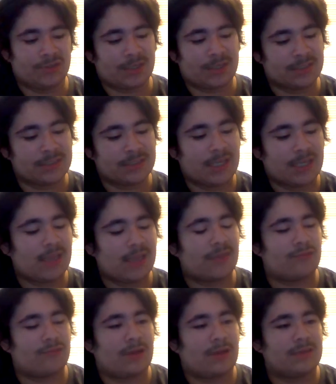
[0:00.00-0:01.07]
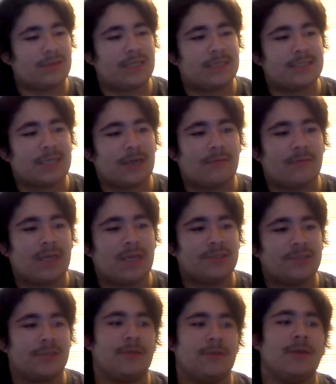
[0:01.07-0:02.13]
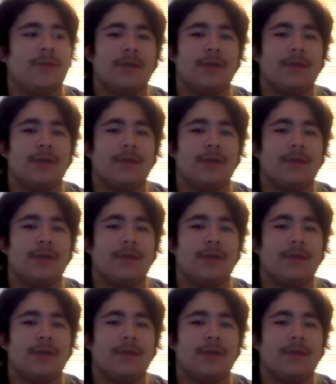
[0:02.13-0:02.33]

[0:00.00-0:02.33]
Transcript: because it's throughout the entire mansion.